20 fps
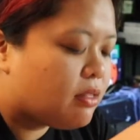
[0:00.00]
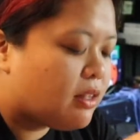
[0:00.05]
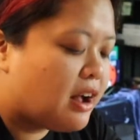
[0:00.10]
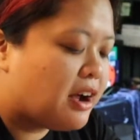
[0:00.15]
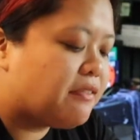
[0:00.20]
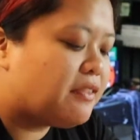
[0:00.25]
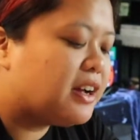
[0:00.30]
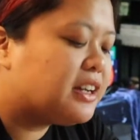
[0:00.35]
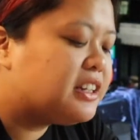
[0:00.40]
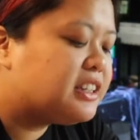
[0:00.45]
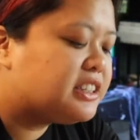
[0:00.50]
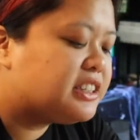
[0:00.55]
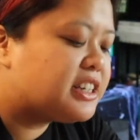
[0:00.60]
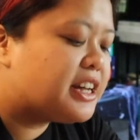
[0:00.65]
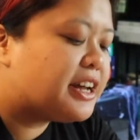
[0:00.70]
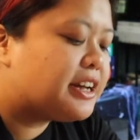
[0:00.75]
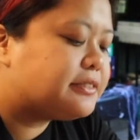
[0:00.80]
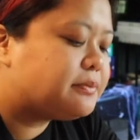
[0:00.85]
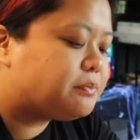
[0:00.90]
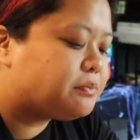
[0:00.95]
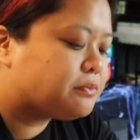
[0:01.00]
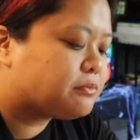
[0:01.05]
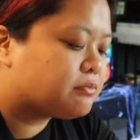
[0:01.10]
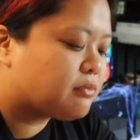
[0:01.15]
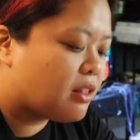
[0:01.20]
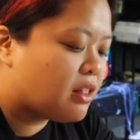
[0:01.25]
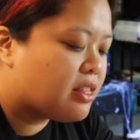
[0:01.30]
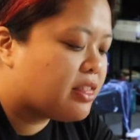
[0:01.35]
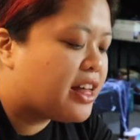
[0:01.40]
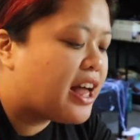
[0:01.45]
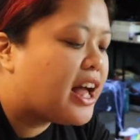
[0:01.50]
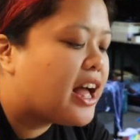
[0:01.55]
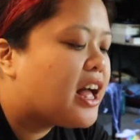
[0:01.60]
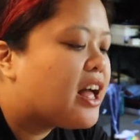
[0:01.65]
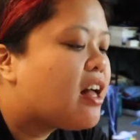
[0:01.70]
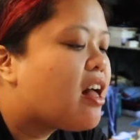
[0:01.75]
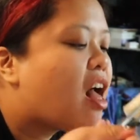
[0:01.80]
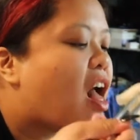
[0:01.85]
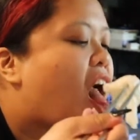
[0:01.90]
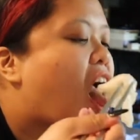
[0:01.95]
if I could get
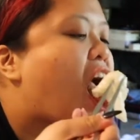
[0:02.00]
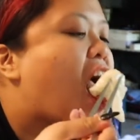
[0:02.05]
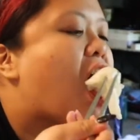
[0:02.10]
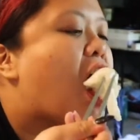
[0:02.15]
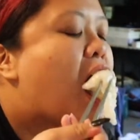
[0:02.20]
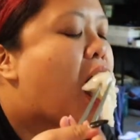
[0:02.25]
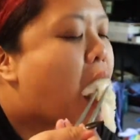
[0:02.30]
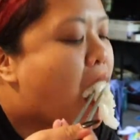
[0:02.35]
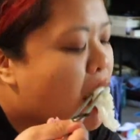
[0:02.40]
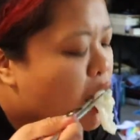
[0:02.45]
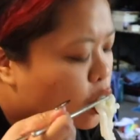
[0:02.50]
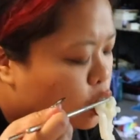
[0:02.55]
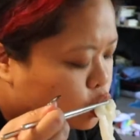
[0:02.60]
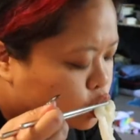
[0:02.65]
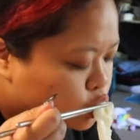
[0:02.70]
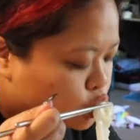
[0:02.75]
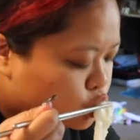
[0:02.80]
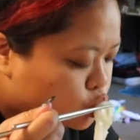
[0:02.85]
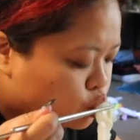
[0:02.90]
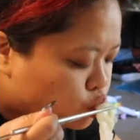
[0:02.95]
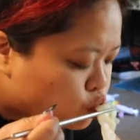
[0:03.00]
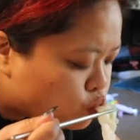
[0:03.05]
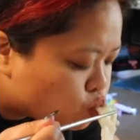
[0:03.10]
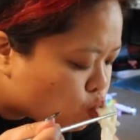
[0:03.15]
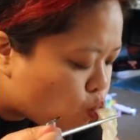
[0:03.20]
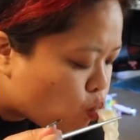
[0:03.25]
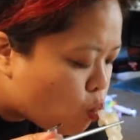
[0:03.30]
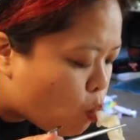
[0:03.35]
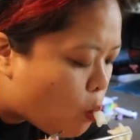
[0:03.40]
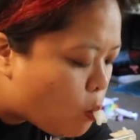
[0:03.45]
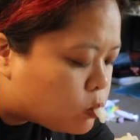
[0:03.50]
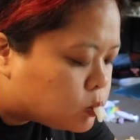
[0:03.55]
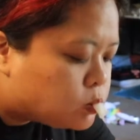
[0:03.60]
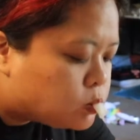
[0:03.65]
that, mmm,